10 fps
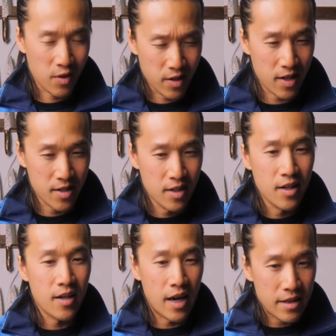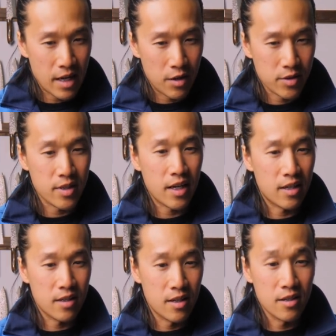Okay, 8,000
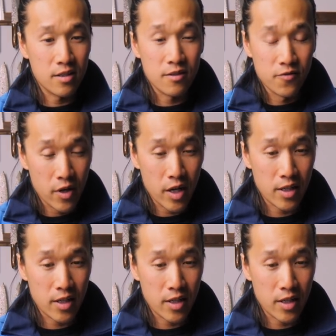again is very